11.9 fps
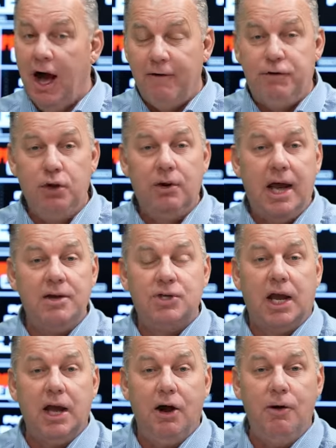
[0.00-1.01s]
A few days
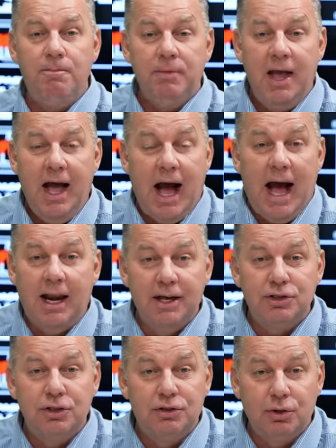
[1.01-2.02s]
ago, I
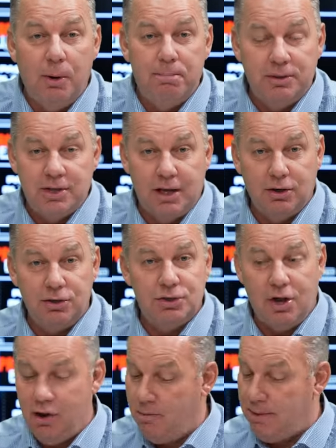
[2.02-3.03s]
listened to a particular
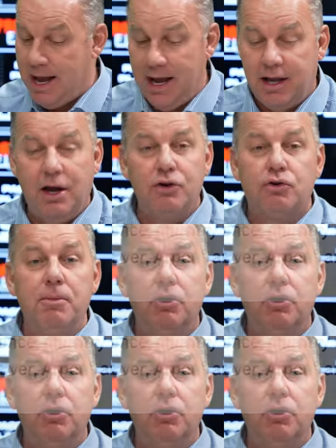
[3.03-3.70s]
song by a country